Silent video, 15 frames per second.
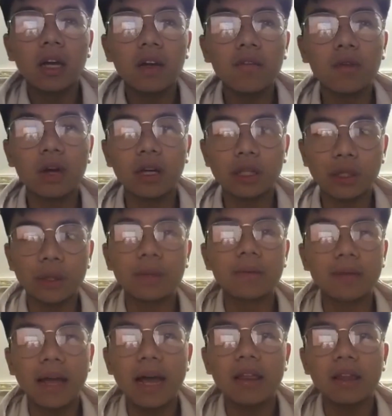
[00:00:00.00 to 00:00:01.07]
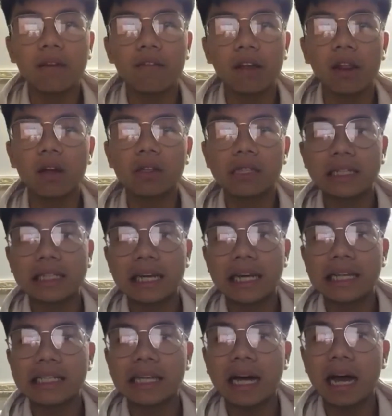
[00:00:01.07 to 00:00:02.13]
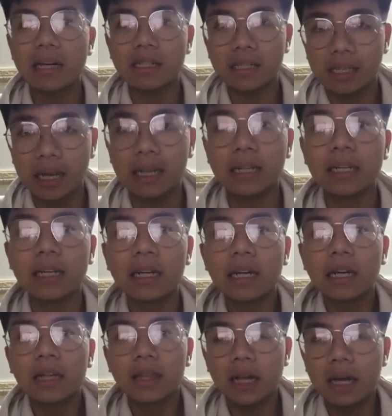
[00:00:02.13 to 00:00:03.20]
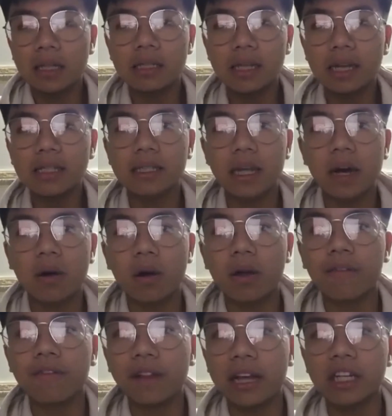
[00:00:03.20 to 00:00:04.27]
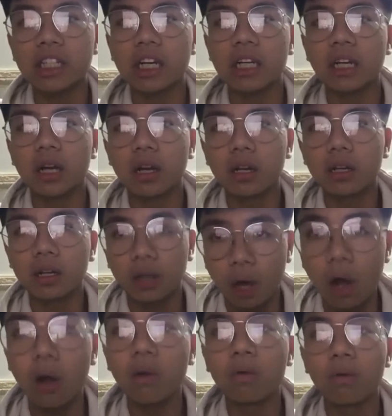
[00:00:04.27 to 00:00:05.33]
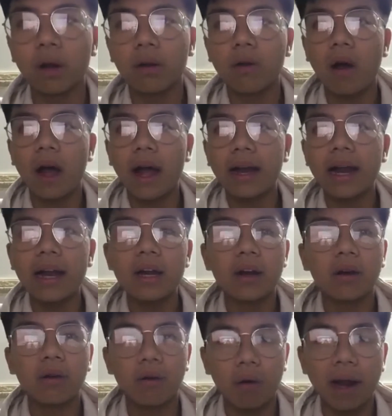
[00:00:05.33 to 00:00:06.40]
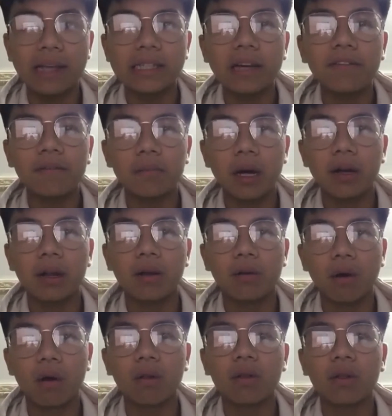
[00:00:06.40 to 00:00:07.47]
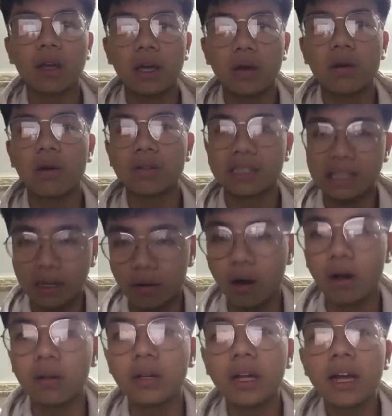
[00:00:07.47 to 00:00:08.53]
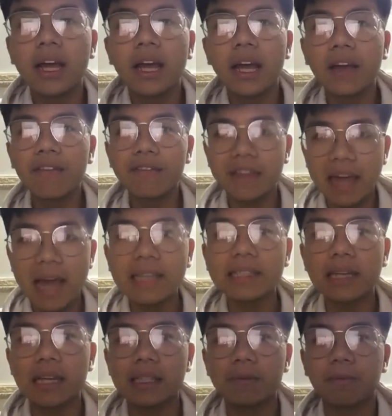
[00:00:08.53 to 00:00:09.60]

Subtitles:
if we assume that the velocity is constant, does this zero inflation goal require that the rate of money growth equals zero? If yes,